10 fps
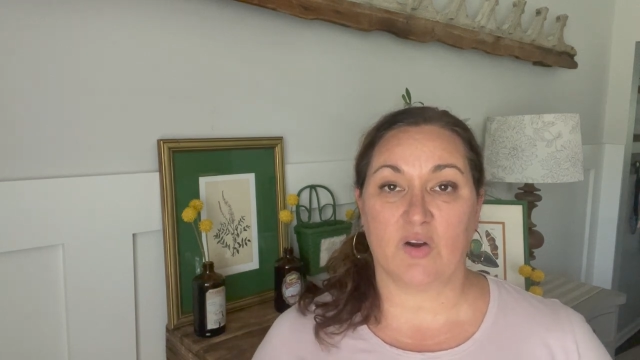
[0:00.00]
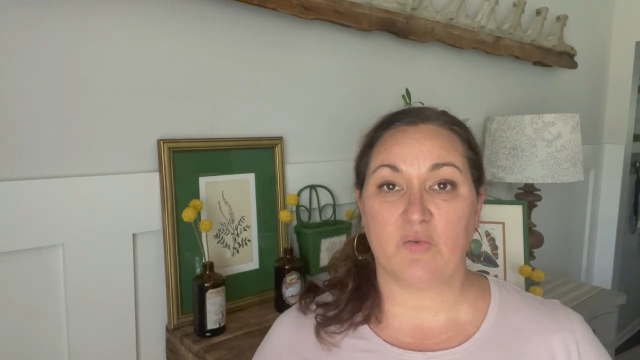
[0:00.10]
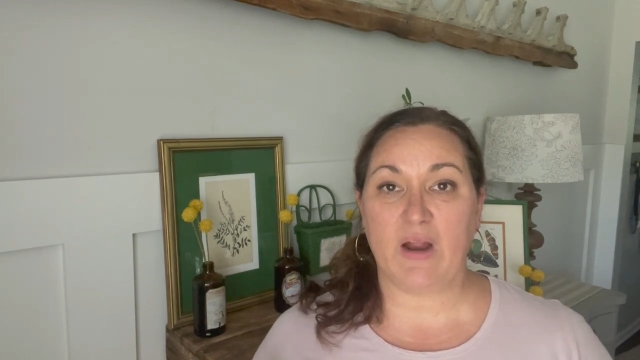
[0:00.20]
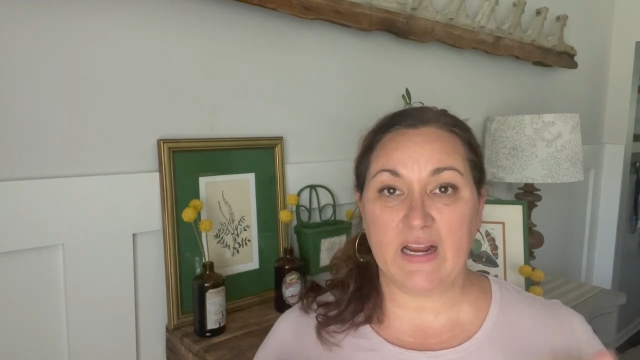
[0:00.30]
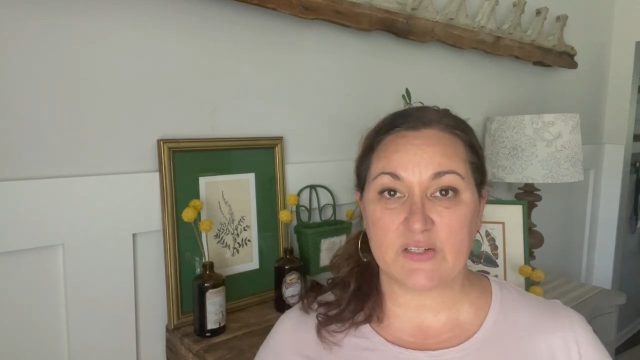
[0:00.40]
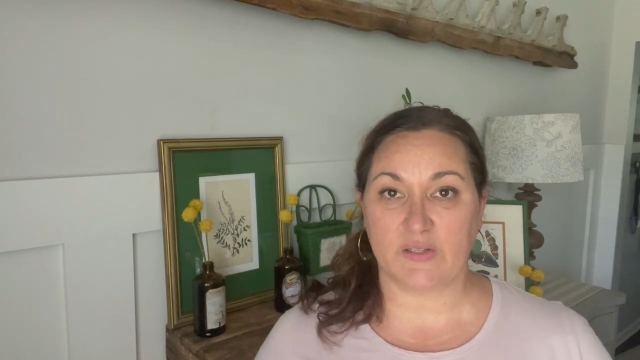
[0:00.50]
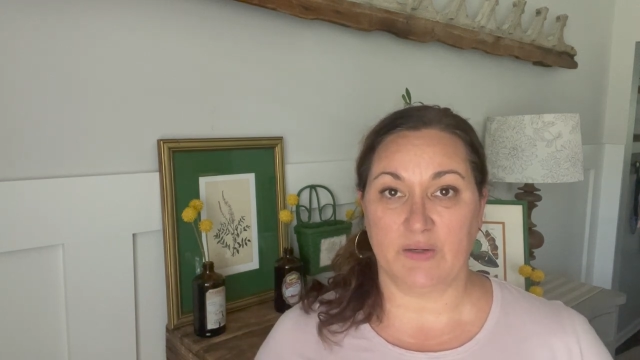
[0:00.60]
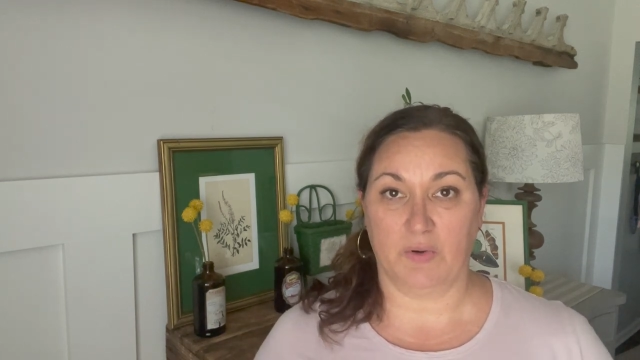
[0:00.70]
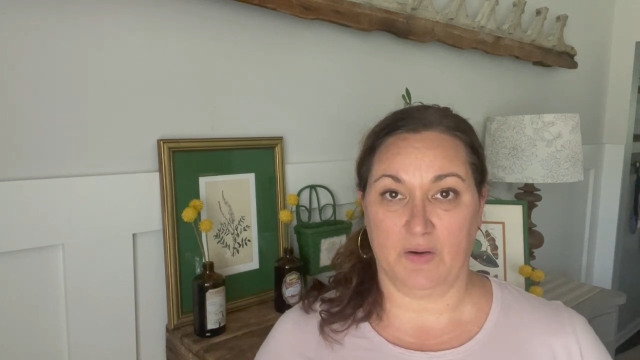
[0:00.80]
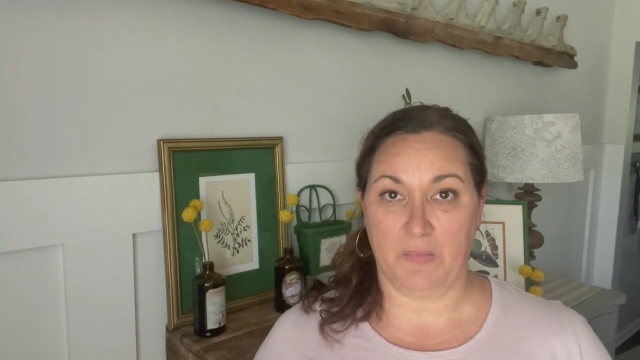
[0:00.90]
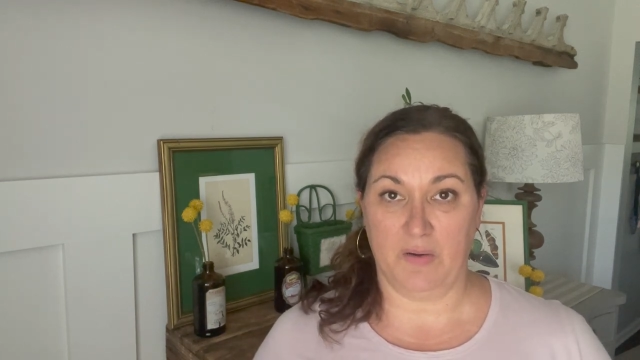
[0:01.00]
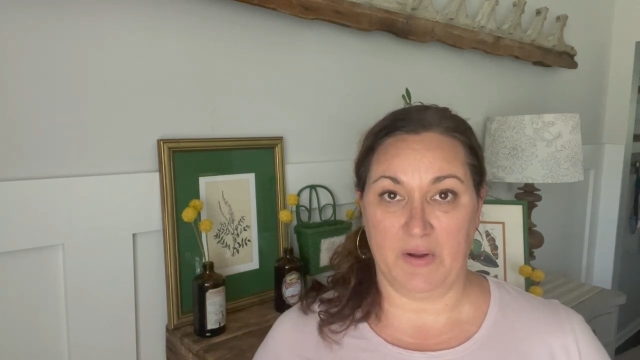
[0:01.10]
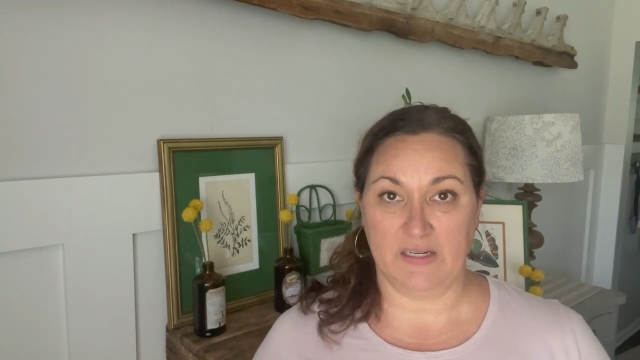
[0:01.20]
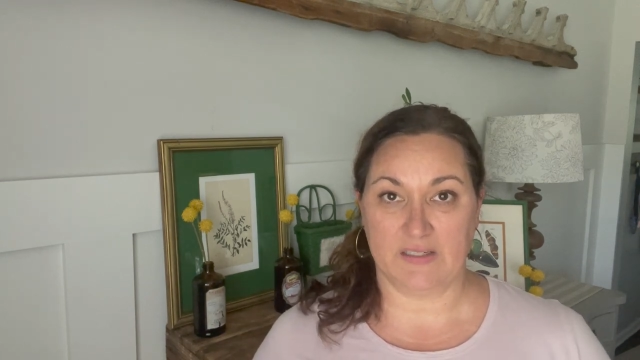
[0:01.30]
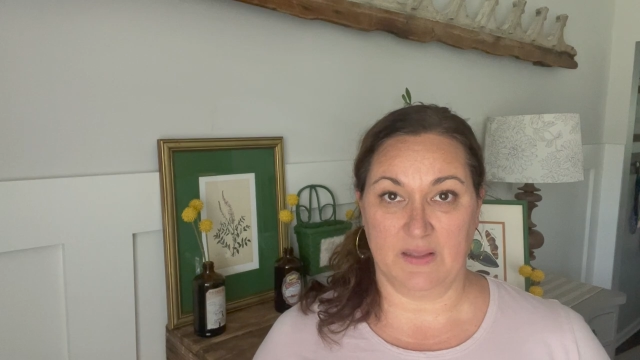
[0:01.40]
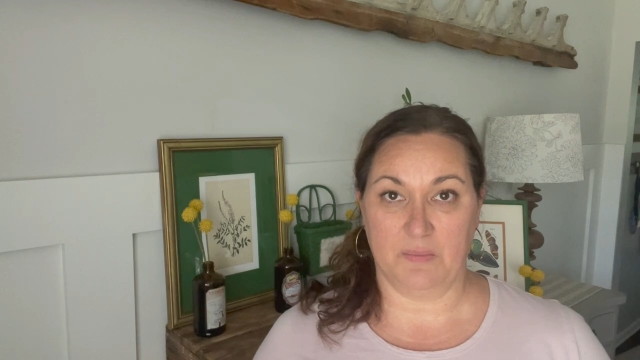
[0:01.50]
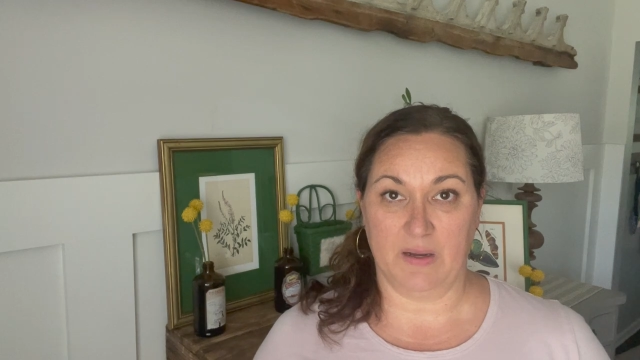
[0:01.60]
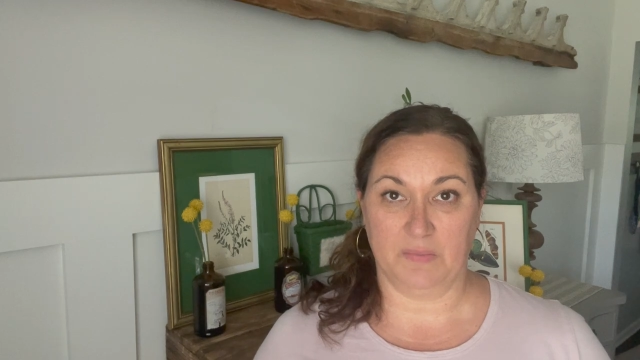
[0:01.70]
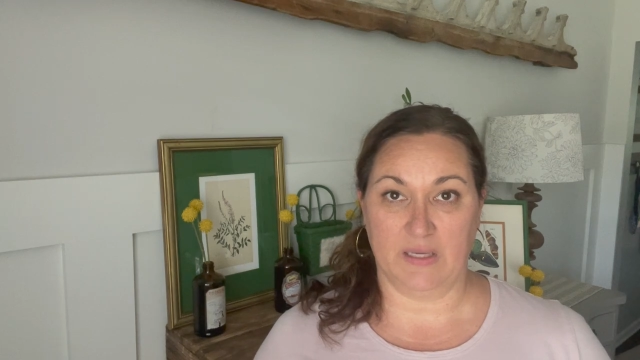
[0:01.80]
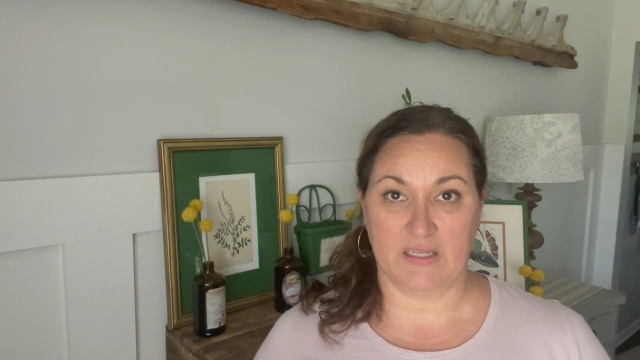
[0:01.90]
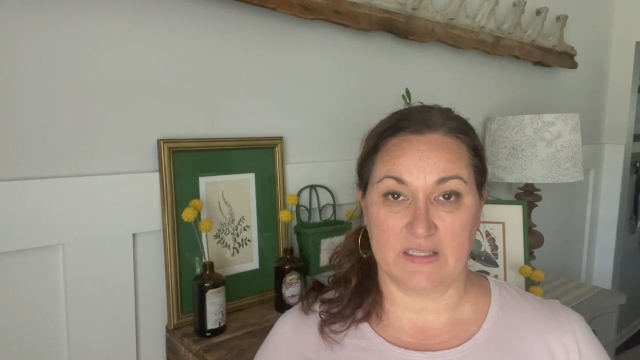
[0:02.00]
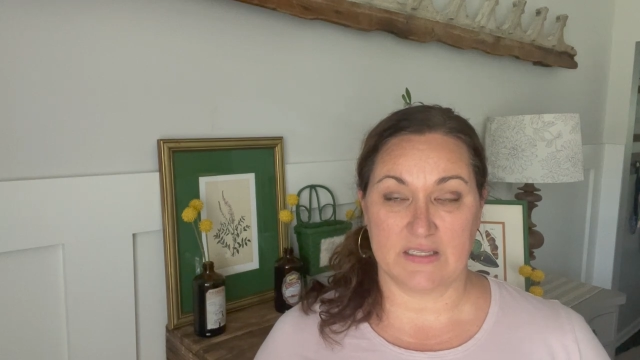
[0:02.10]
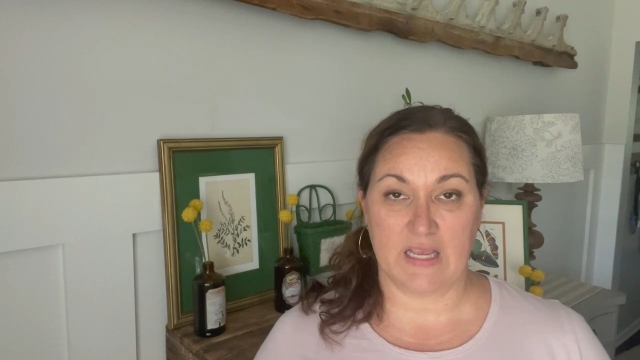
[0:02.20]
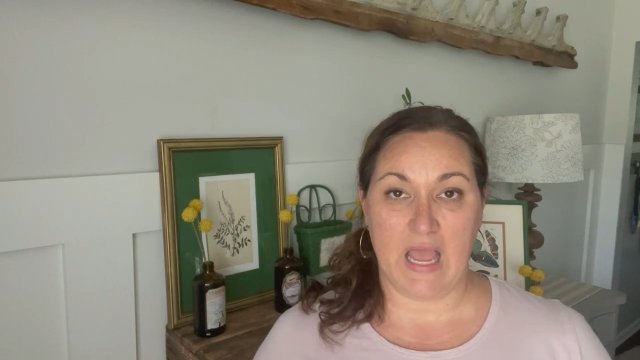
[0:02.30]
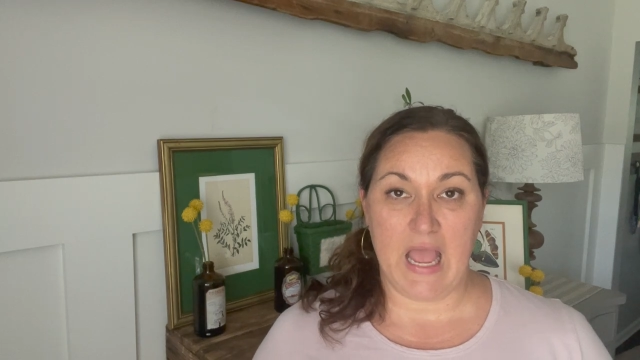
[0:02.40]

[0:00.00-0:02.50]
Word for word: gradually work my way to the pumpkins